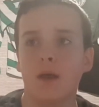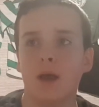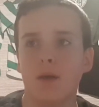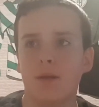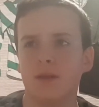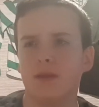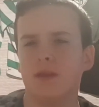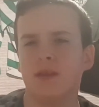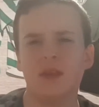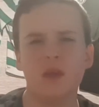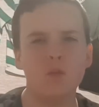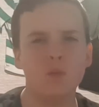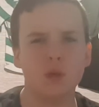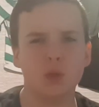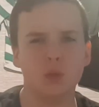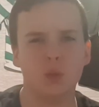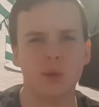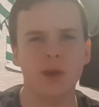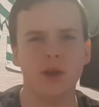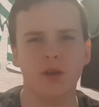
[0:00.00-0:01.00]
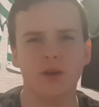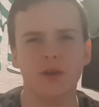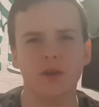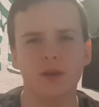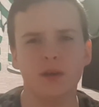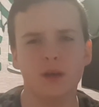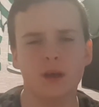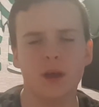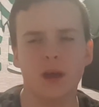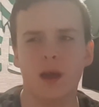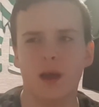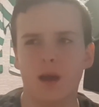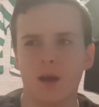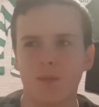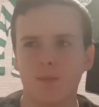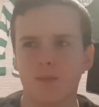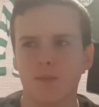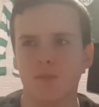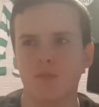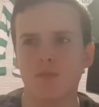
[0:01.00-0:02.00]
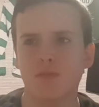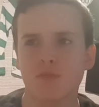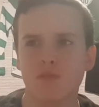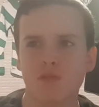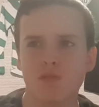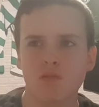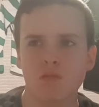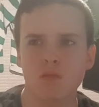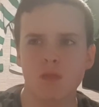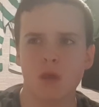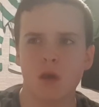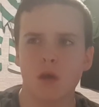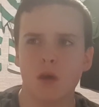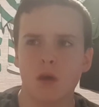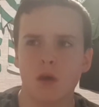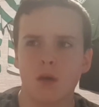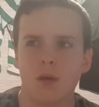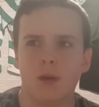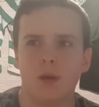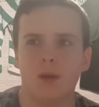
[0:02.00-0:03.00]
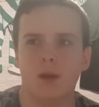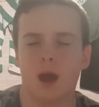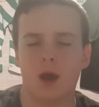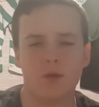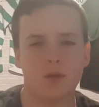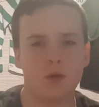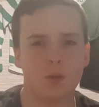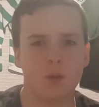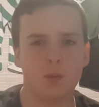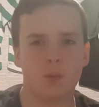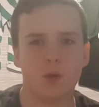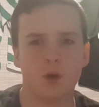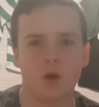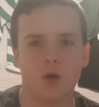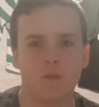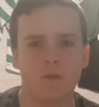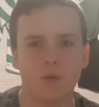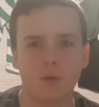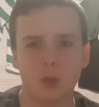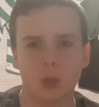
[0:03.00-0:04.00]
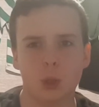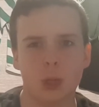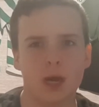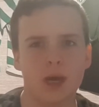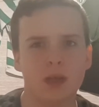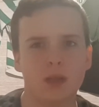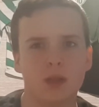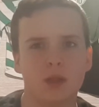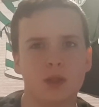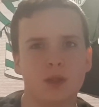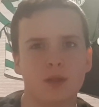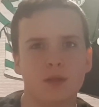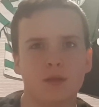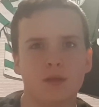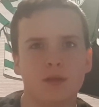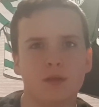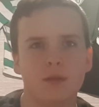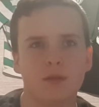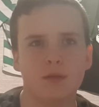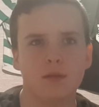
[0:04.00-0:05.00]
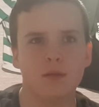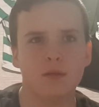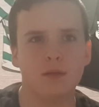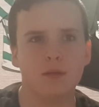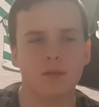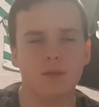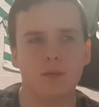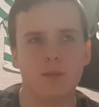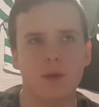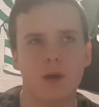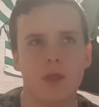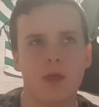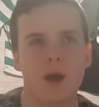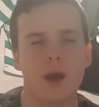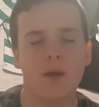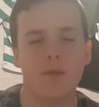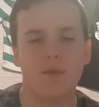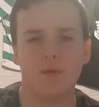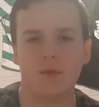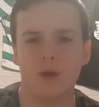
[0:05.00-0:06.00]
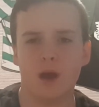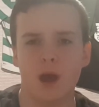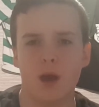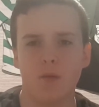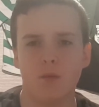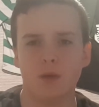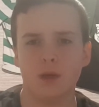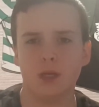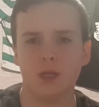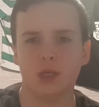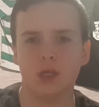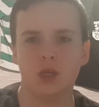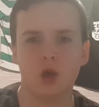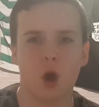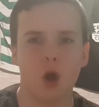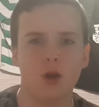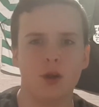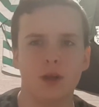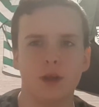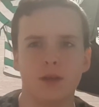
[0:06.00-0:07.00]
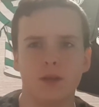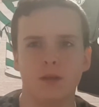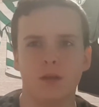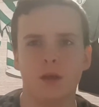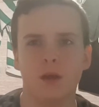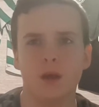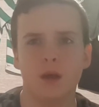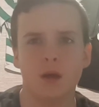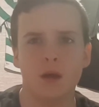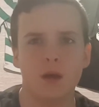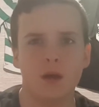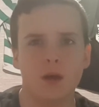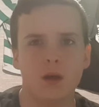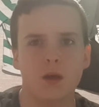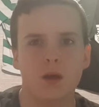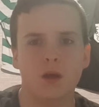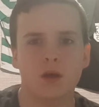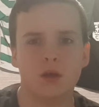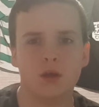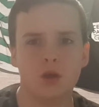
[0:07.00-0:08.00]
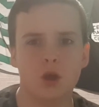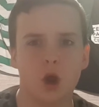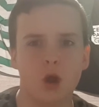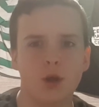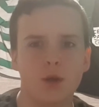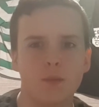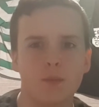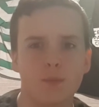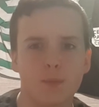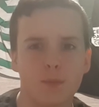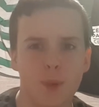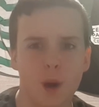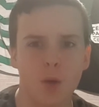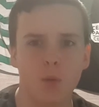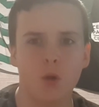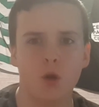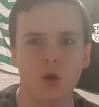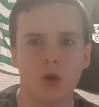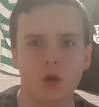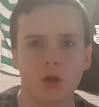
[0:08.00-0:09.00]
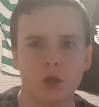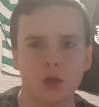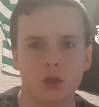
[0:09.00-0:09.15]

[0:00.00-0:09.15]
The team was weird. I thought we put our full strength, but then it was Gordon Bower.